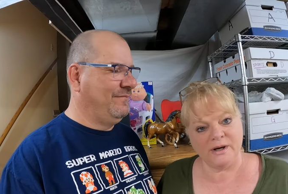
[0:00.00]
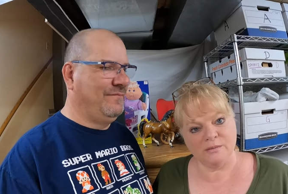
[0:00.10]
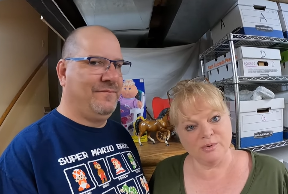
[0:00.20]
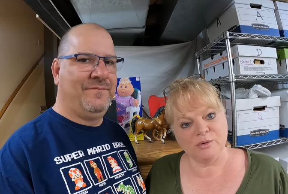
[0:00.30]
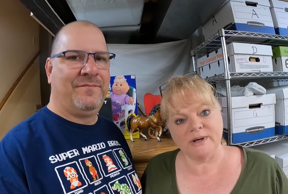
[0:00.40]
Speaker 1: there
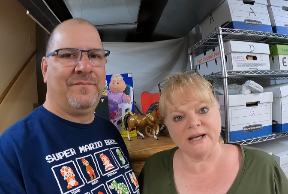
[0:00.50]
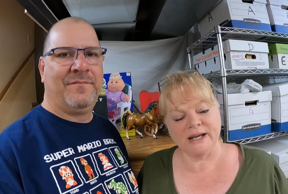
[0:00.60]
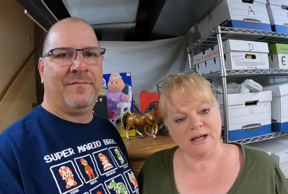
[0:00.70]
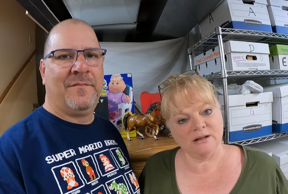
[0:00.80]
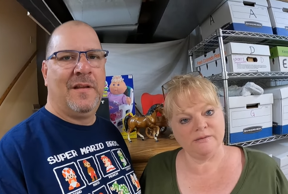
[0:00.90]
and pull
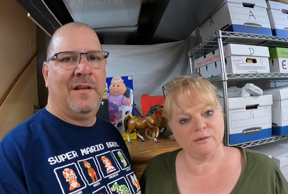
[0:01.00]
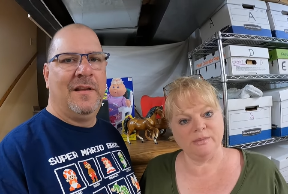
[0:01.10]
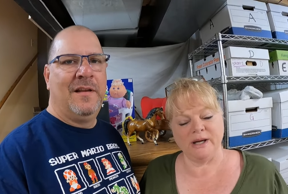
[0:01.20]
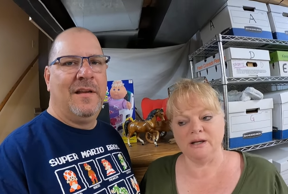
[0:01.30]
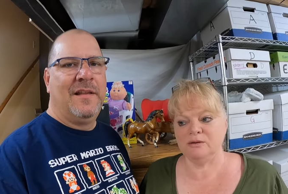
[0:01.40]
money out of your
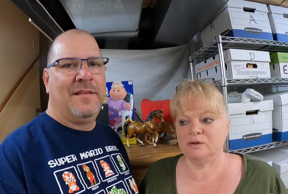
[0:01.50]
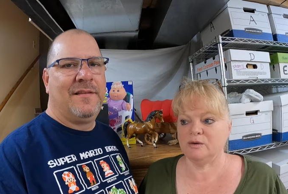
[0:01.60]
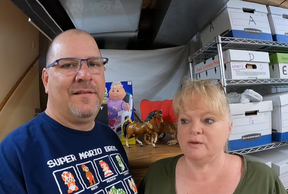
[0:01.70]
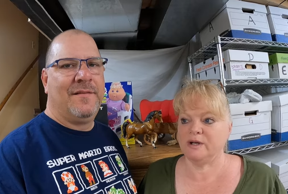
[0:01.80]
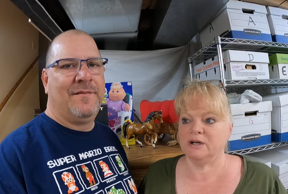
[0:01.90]
bank, you
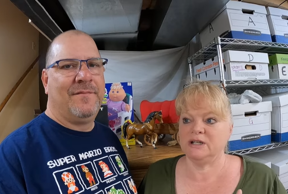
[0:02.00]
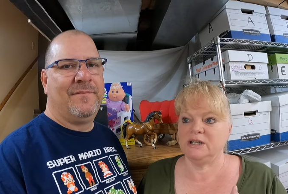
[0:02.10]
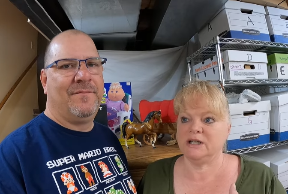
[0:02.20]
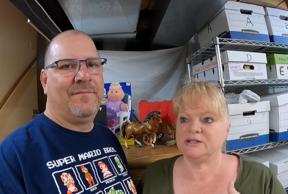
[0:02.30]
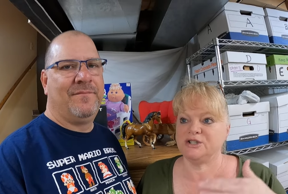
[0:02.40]
go there and
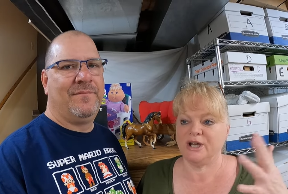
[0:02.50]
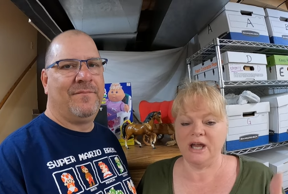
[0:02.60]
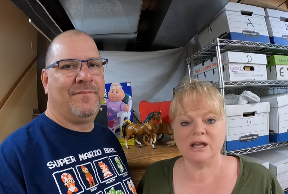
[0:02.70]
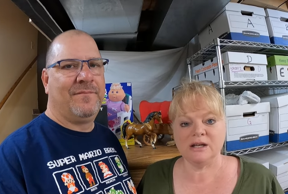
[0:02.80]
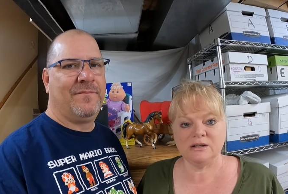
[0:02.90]
get
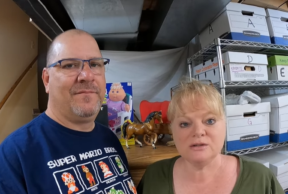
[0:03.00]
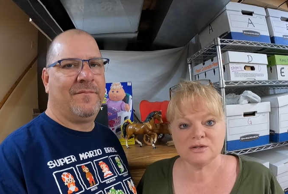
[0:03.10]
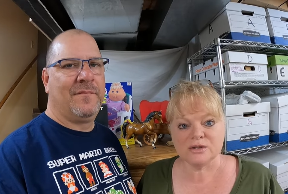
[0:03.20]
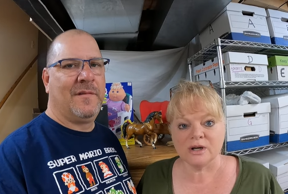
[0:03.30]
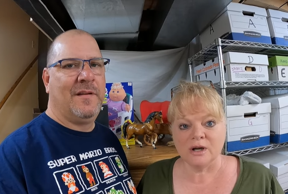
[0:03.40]

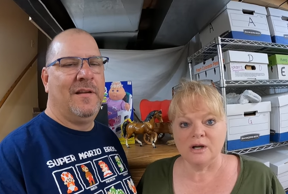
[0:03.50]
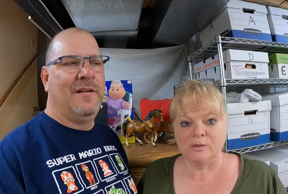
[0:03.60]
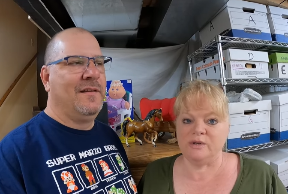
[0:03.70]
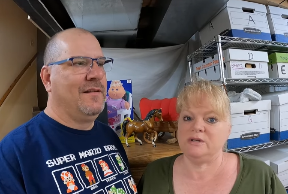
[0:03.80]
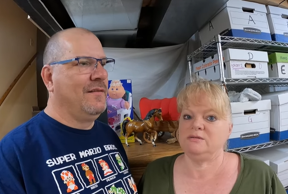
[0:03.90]
change
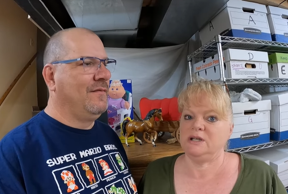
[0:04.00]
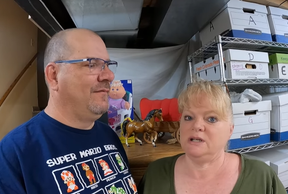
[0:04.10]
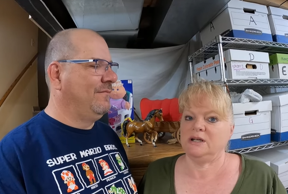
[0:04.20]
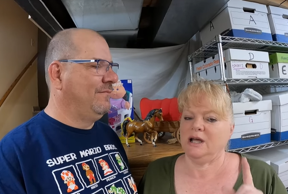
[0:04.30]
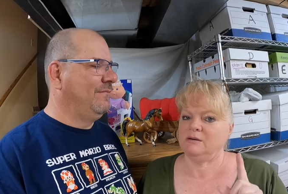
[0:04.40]
when you
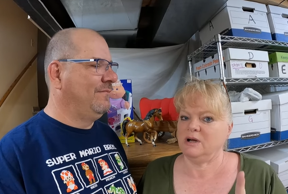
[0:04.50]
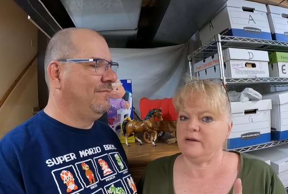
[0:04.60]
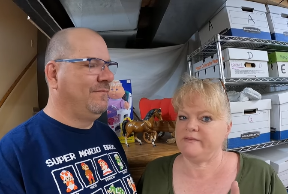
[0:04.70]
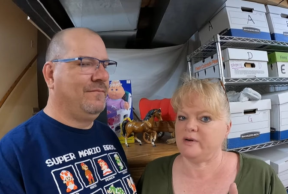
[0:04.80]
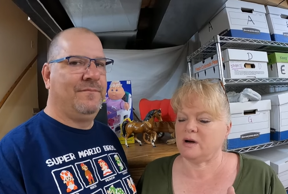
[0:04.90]
need it.
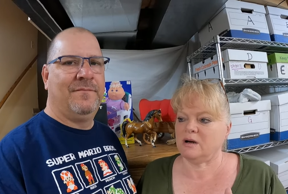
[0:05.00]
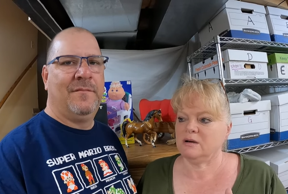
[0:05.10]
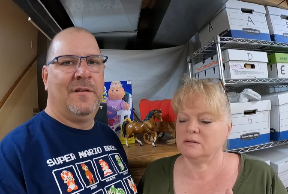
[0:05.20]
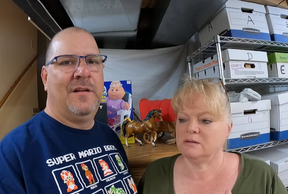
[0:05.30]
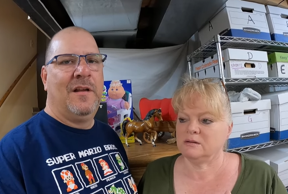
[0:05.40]

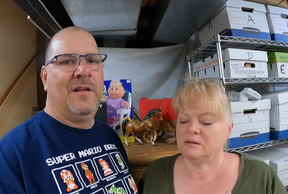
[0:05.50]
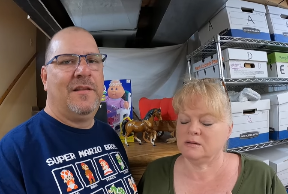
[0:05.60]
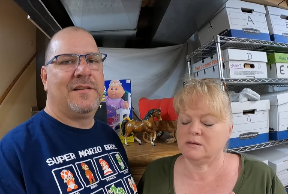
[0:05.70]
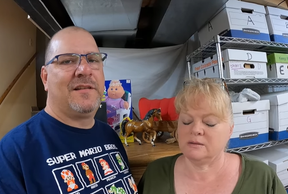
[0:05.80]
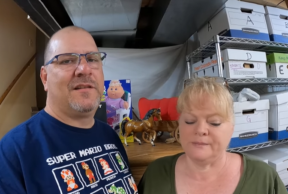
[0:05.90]
However,
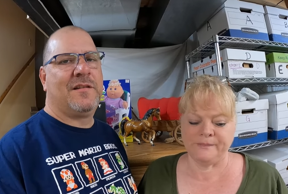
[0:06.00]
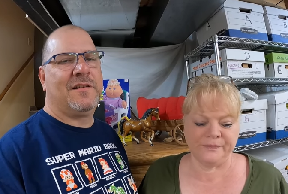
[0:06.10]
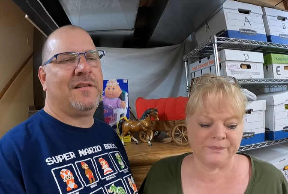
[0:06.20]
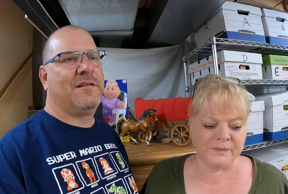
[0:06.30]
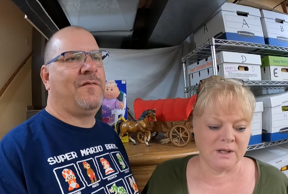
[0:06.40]
Speaker 2: This is
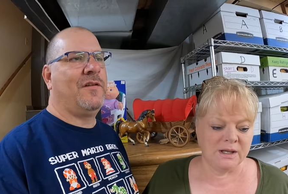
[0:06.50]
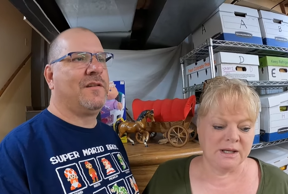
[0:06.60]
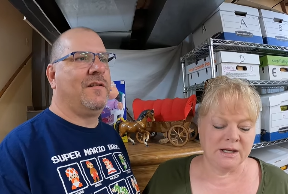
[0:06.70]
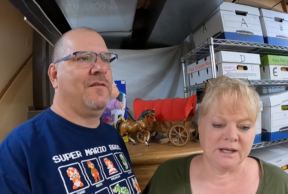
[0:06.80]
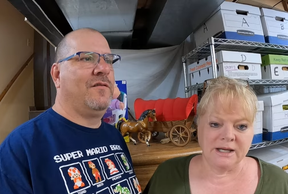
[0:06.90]
this is
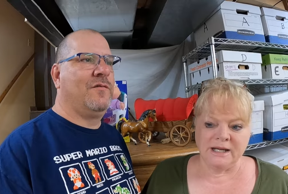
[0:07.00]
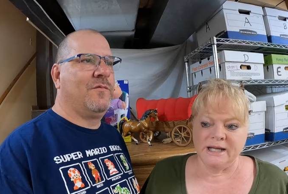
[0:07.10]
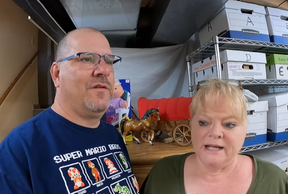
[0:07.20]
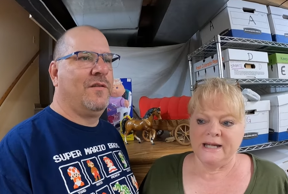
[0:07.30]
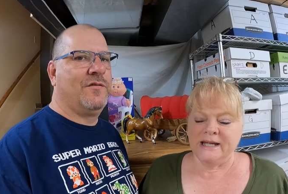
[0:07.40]
falls under
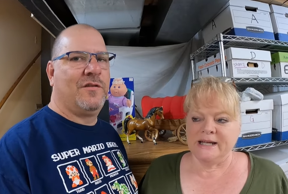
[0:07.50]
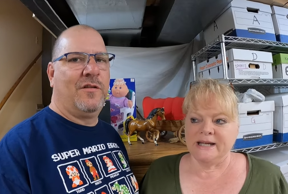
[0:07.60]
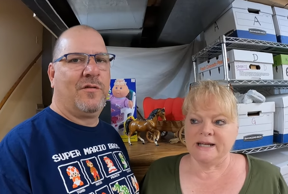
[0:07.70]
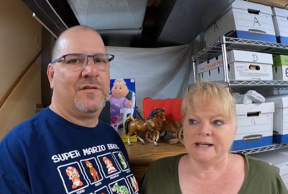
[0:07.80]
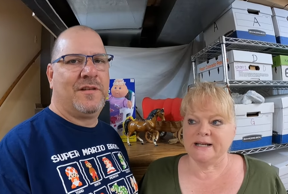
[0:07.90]
the one of those who
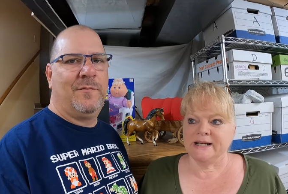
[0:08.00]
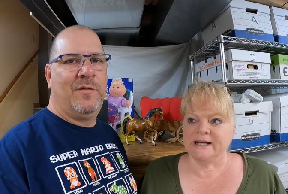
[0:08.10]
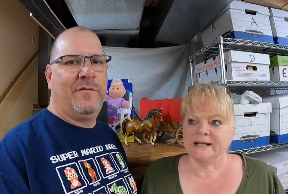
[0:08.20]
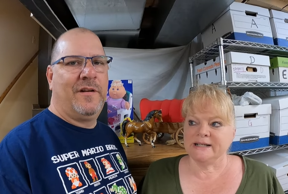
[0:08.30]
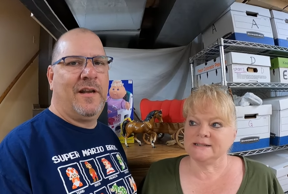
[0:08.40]
learn something
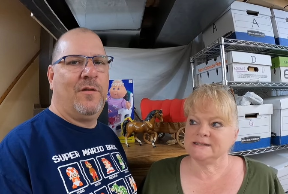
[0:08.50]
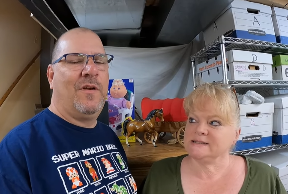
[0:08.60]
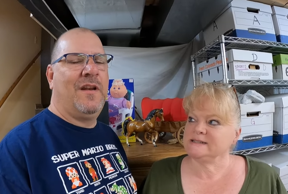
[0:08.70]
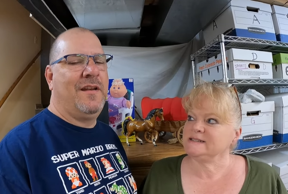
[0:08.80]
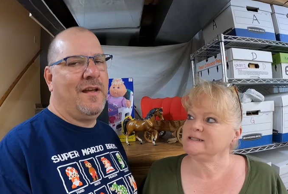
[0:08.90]
new every day.
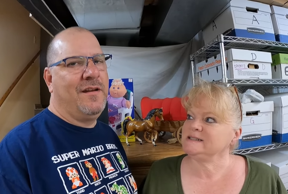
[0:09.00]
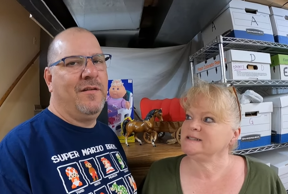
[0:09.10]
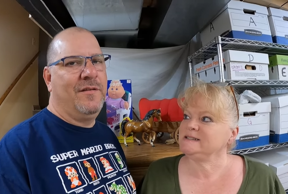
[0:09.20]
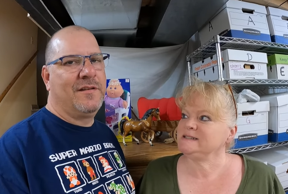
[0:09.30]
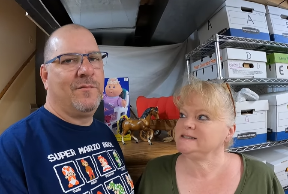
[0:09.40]
We did not
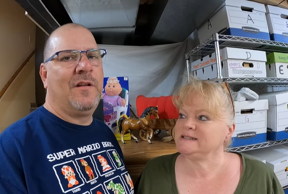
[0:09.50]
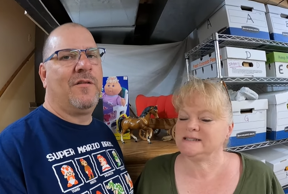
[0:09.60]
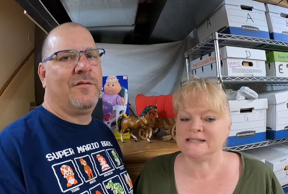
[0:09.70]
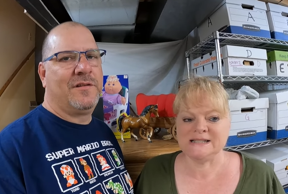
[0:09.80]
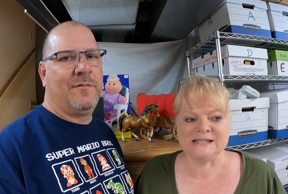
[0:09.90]
know this, and we
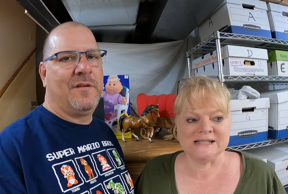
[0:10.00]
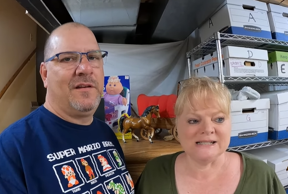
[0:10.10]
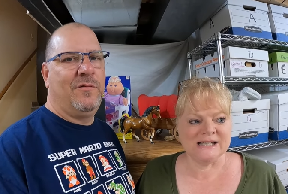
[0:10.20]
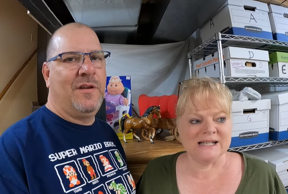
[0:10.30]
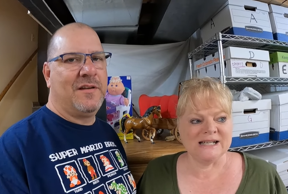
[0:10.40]
learned
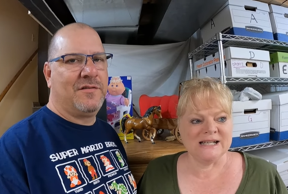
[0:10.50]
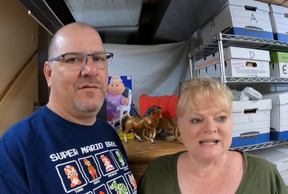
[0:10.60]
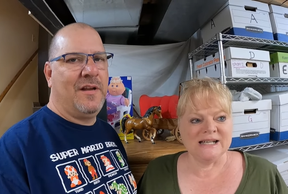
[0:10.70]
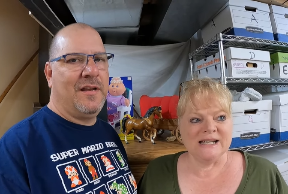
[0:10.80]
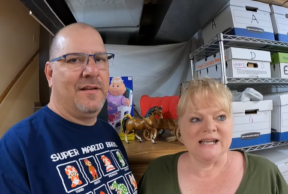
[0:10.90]
something new
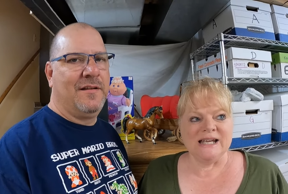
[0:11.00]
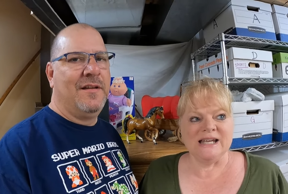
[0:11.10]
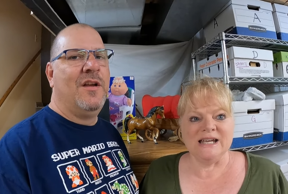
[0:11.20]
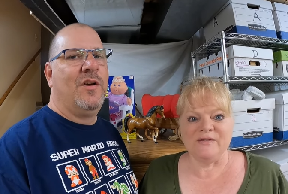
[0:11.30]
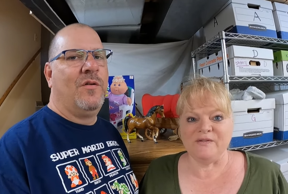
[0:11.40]
yesterday.
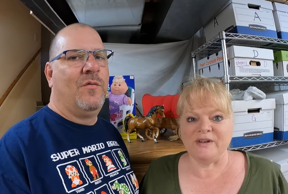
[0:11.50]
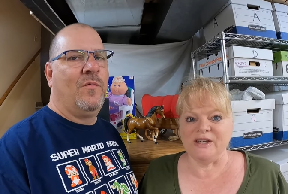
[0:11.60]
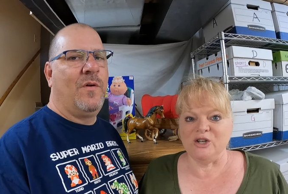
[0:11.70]
Speaker 1: If